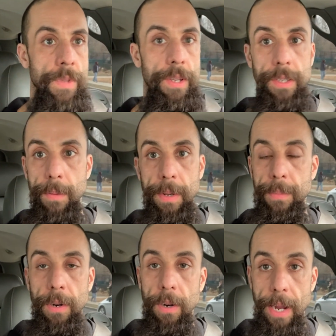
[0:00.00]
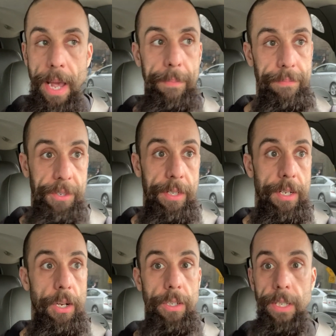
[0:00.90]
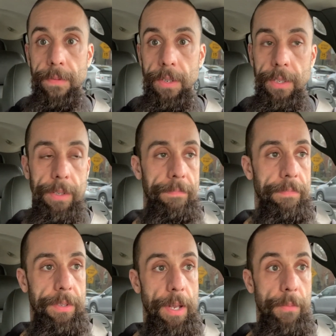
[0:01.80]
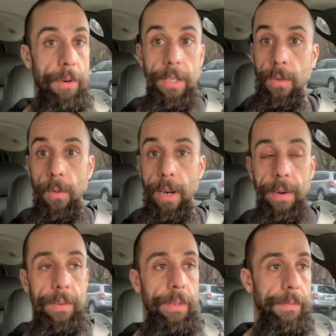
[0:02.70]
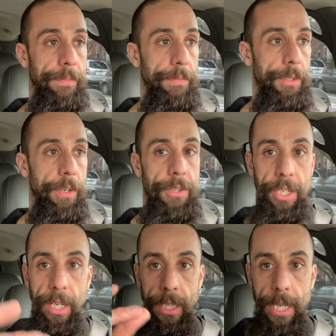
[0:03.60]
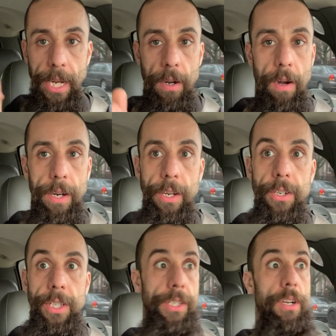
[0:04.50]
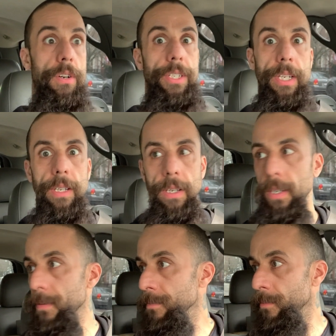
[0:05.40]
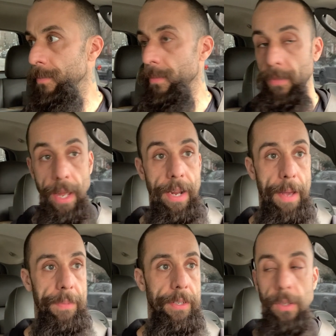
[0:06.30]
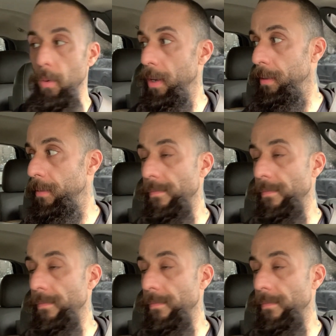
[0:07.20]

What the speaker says: Some people are just allergic for some reason, whatever. Certain genes kick on and you're just allergic. That happens as well.